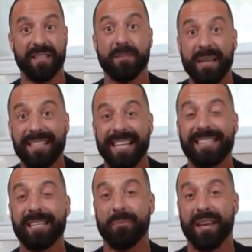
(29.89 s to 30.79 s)
This means it's
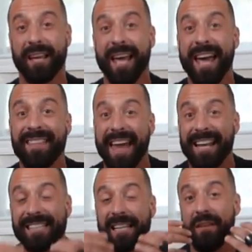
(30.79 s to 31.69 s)
something that
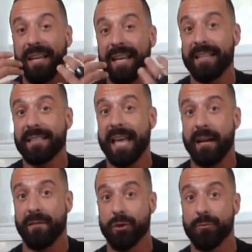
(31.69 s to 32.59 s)
is living
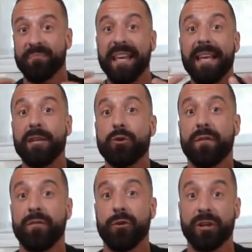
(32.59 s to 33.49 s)
inside of you eating
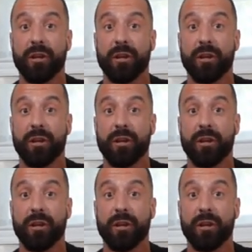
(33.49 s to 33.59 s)
your food,